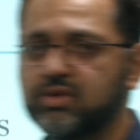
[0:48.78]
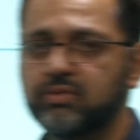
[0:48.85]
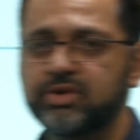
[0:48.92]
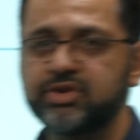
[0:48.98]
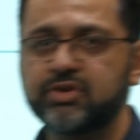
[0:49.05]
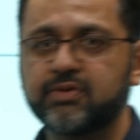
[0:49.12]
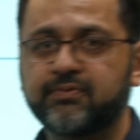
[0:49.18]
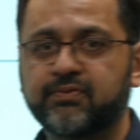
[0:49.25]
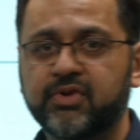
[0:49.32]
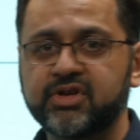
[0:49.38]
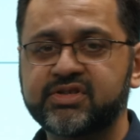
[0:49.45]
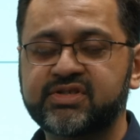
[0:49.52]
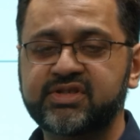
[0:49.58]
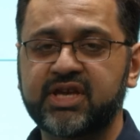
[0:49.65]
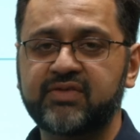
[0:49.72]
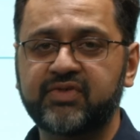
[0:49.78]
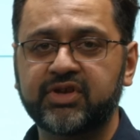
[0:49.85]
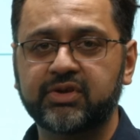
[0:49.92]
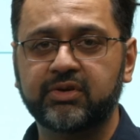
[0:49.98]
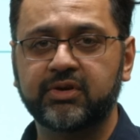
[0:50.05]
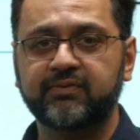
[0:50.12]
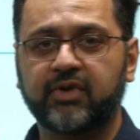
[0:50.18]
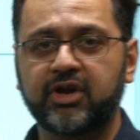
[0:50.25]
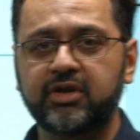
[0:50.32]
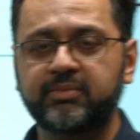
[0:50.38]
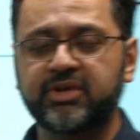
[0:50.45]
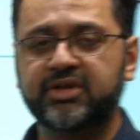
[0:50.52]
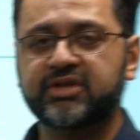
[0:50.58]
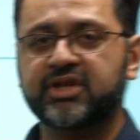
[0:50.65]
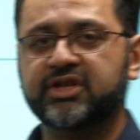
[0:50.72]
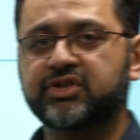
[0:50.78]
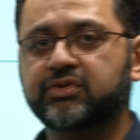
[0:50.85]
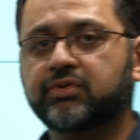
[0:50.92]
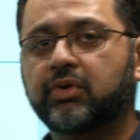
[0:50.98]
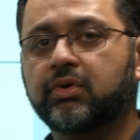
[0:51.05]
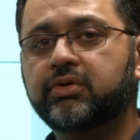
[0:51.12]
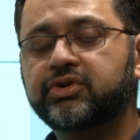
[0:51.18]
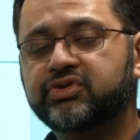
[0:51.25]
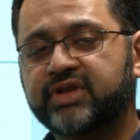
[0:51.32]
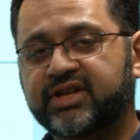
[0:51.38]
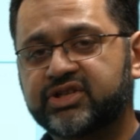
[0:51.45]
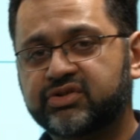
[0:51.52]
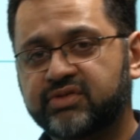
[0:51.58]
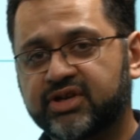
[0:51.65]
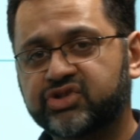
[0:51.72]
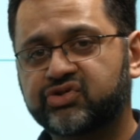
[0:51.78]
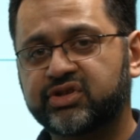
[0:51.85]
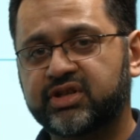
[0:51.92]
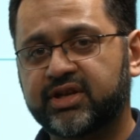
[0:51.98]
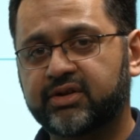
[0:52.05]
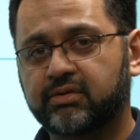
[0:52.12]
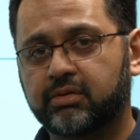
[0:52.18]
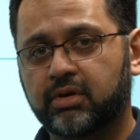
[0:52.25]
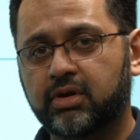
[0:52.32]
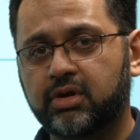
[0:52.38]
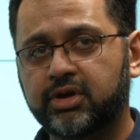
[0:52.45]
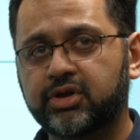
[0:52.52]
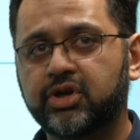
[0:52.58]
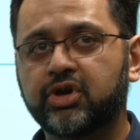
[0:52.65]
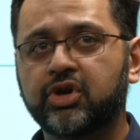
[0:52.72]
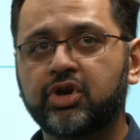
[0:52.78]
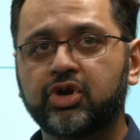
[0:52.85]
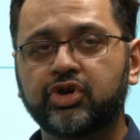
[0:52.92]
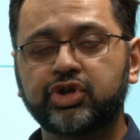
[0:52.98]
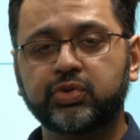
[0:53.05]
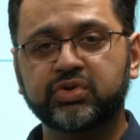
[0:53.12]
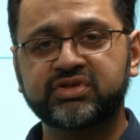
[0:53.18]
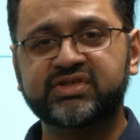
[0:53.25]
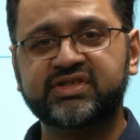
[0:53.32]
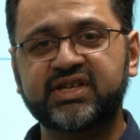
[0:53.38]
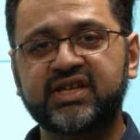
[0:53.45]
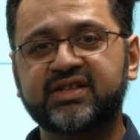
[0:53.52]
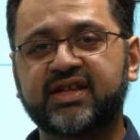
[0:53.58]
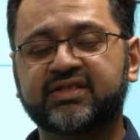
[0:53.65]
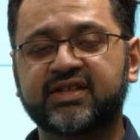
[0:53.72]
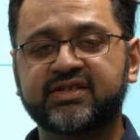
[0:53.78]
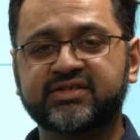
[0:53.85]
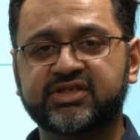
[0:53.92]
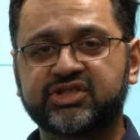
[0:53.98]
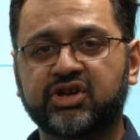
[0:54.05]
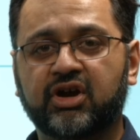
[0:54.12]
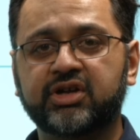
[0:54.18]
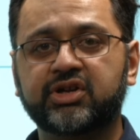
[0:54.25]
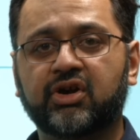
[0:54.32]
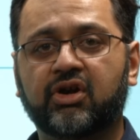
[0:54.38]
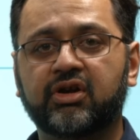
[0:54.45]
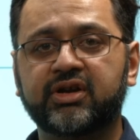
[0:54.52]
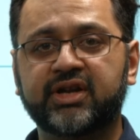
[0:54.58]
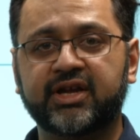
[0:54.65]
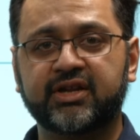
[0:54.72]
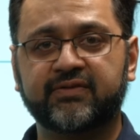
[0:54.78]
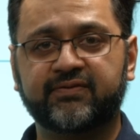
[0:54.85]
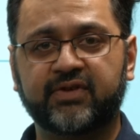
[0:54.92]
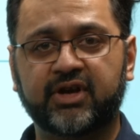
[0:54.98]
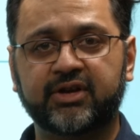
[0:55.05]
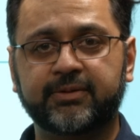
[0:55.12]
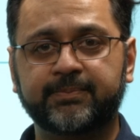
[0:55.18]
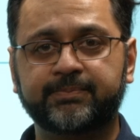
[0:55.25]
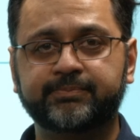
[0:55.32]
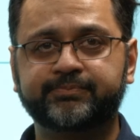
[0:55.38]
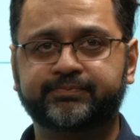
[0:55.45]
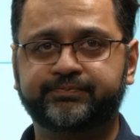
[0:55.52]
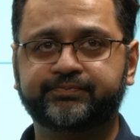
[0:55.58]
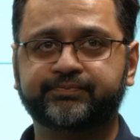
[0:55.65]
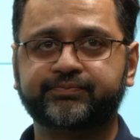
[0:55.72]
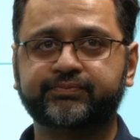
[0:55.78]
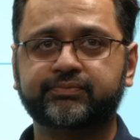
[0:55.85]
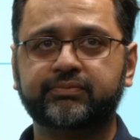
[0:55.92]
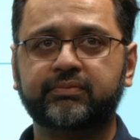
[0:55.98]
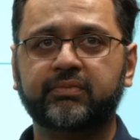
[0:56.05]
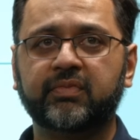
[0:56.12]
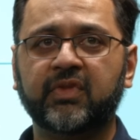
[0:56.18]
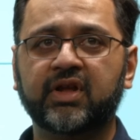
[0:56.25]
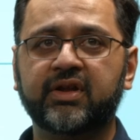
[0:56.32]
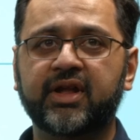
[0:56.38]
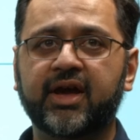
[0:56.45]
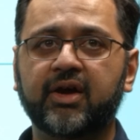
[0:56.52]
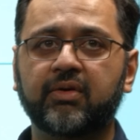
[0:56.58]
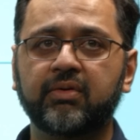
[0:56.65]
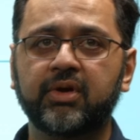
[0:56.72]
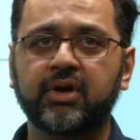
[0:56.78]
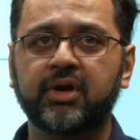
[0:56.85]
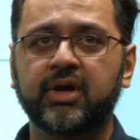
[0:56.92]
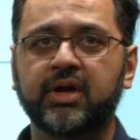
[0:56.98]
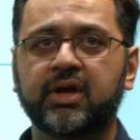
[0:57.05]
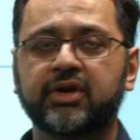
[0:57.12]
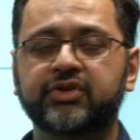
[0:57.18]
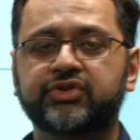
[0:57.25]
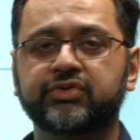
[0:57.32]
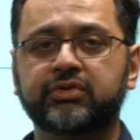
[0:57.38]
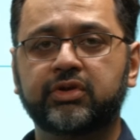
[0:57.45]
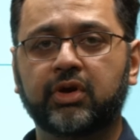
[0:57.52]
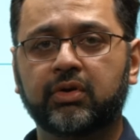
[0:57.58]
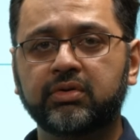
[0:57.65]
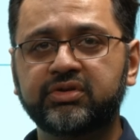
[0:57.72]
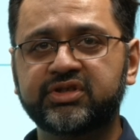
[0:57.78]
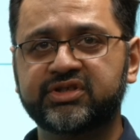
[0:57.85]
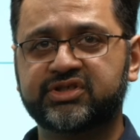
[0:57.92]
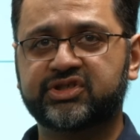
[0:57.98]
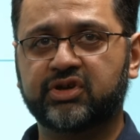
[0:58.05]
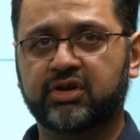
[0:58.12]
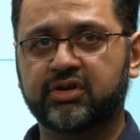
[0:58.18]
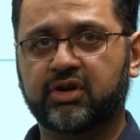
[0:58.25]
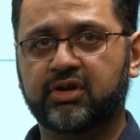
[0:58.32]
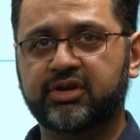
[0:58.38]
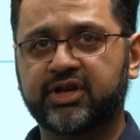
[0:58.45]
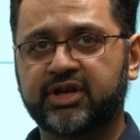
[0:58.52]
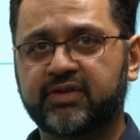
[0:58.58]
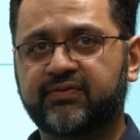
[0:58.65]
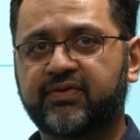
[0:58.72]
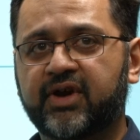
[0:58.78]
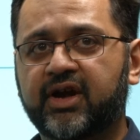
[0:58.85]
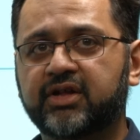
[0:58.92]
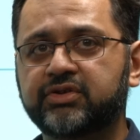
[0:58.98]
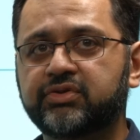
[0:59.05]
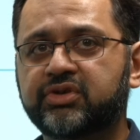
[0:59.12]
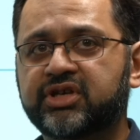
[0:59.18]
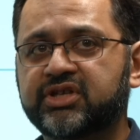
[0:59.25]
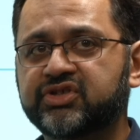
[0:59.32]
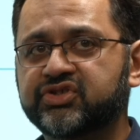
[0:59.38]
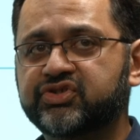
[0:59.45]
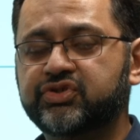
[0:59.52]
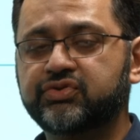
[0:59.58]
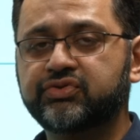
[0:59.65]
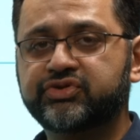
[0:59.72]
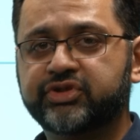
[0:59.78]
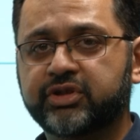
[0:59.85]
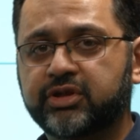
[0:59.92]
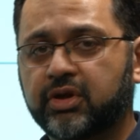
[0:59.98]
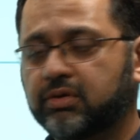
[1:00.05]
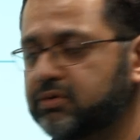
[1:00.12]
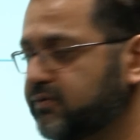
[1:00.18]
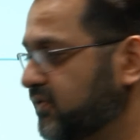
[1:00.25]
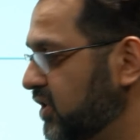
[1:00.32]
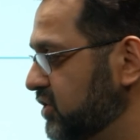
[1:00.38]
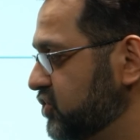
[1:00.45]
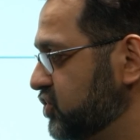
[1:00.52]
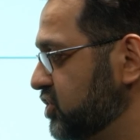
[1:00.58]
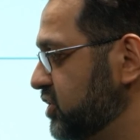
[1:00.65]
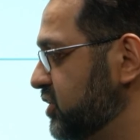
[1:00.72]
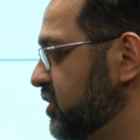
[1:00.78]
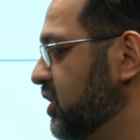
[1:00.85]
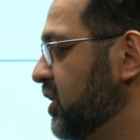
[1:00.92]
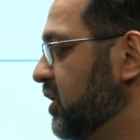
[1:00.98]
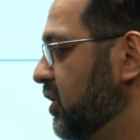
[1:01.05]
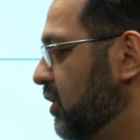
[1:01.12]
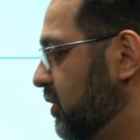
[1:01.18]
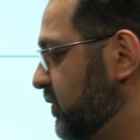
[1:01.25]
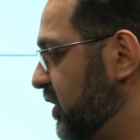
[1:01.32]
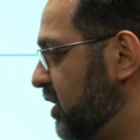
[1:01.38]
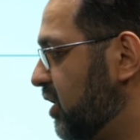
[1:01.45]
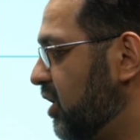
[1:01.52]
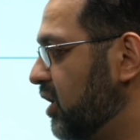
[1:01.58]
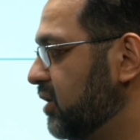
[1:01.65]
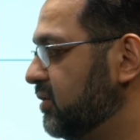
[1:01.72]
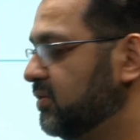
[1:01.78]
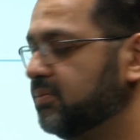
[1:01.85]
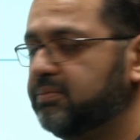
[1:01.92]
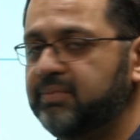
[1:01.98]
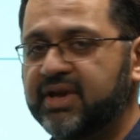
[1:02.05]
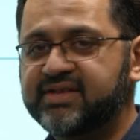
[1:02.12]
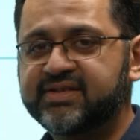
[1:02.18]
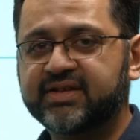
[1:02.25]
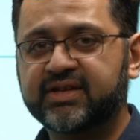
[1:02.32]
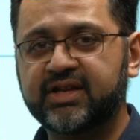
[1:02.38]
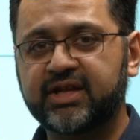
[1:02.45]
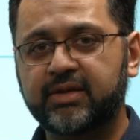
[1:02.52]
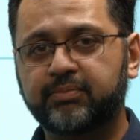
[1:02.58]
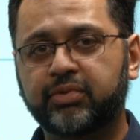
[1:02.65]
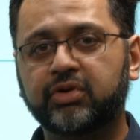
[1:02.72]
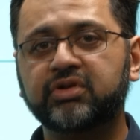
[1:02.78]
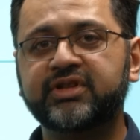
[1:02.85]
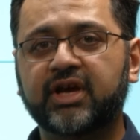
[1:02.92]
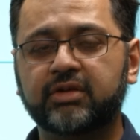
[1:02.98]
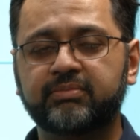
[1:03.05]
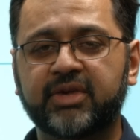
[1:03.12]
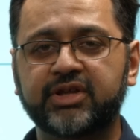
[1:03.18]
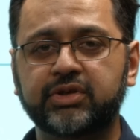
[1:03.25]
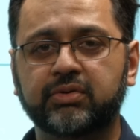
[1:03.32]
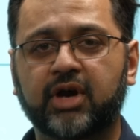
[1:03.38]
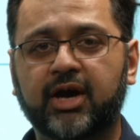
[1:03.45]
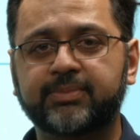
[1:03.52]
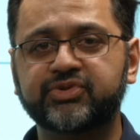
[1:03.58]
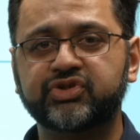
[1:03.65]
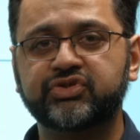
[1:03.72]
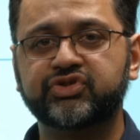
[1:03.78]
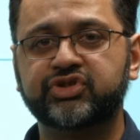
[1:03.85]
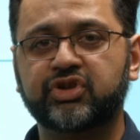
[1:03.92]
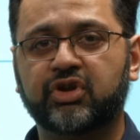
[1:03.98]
when you're first saving your environment and you go into that directory later on, you will see that there's a .rdata file. Now, to load this .rdata file, you can just use the load function, or there are basically pull-down menu options in